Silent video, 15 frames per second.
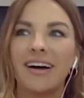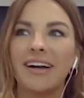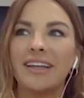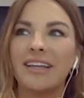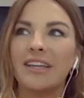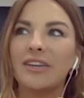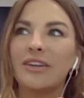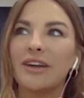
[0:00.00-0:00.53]

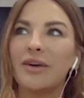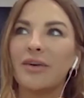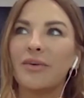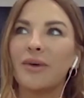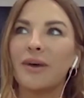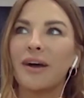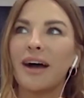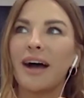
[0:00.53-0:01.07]
You
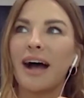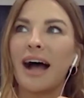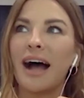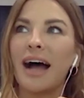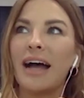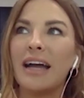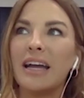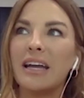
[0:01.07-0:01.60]
know,
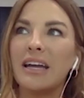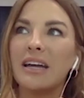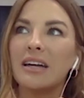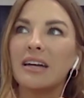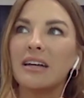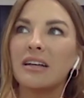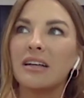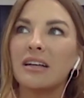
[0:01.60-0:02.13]
I
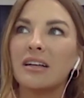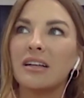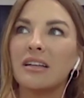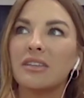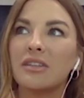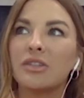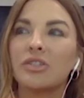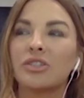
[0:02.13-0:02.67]

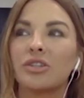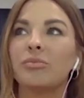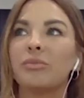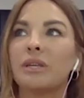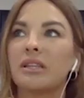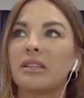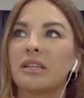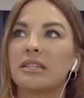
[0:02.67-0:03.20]
there's so
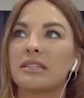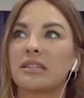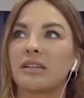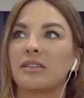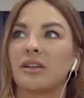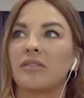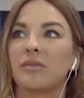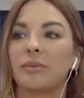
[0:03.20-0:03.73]
many things I
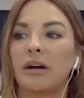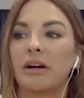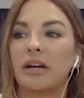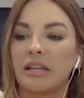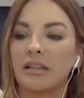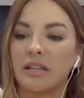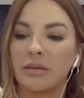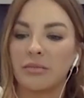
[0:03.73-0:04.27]
love about
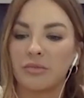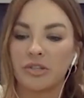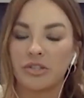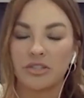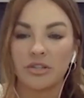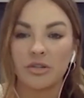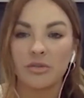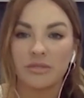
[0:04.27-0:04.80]
Hayley, and we're so